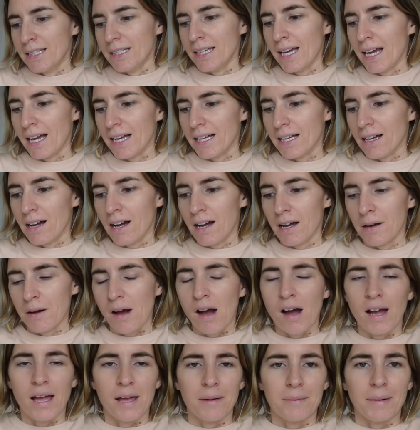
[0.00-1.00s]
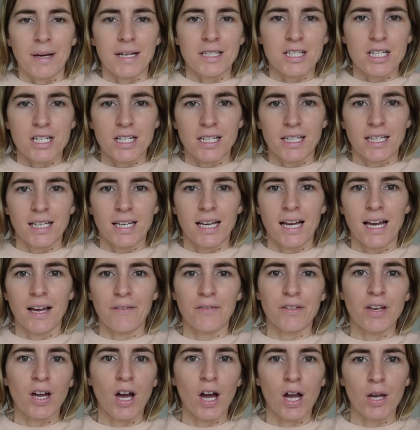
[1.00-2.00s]
Yeah, I am actually
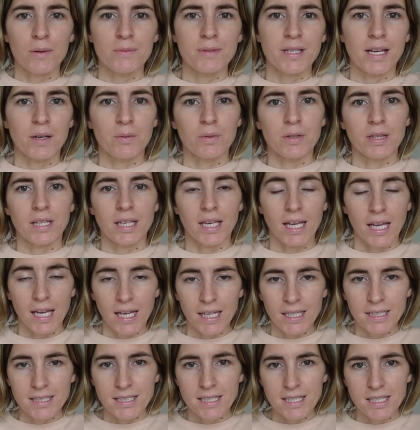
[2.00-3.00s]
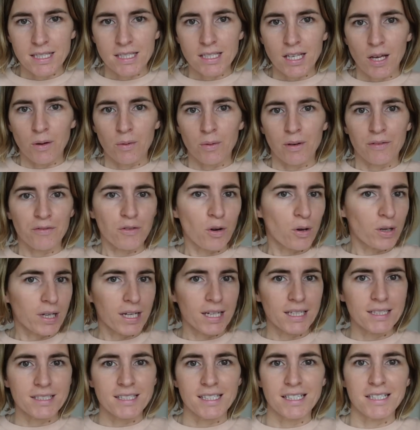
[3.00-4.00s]
having a home day with the kids, so we've got
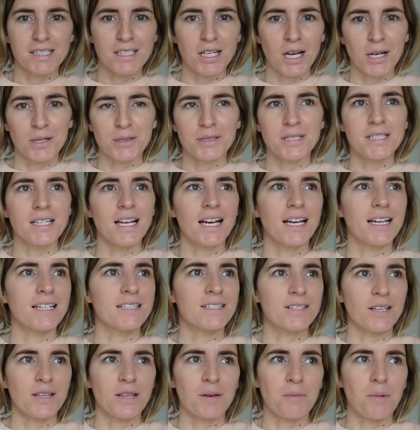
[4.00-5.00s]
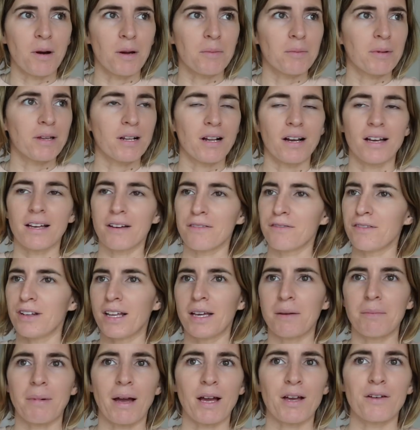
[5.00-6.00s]
kids in tow today, so they might be like
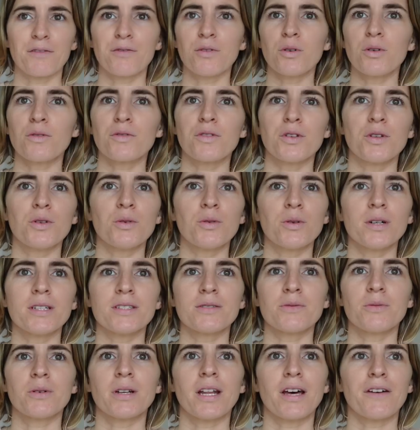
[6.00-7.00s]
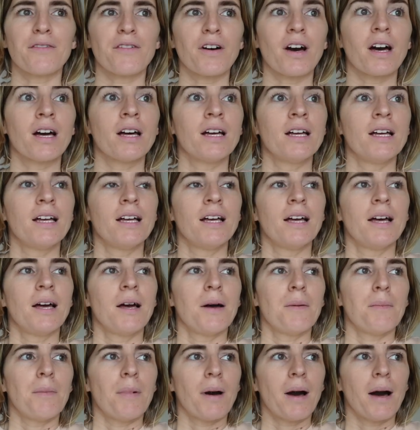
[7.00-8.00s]
flitting back and forth, the noise or whatever,
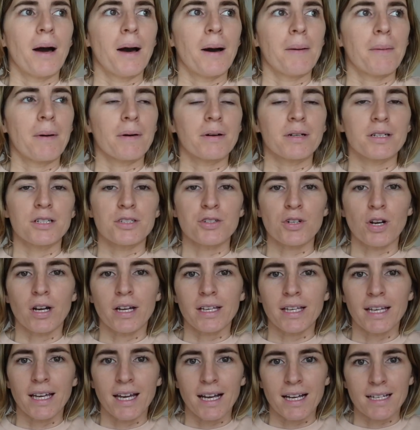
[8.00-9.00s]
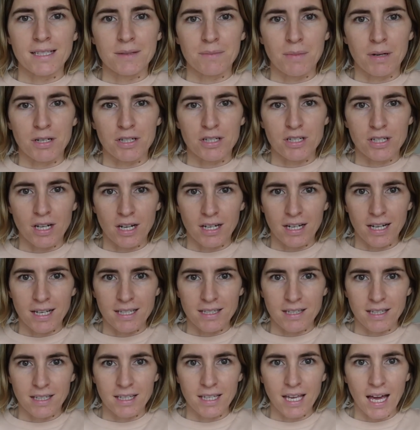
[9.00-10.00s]
but I'm going to try and get as much done
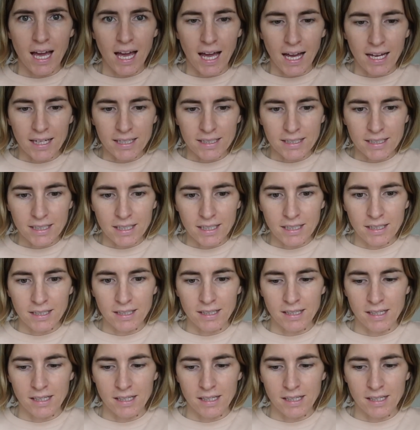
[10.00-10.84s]
as I can.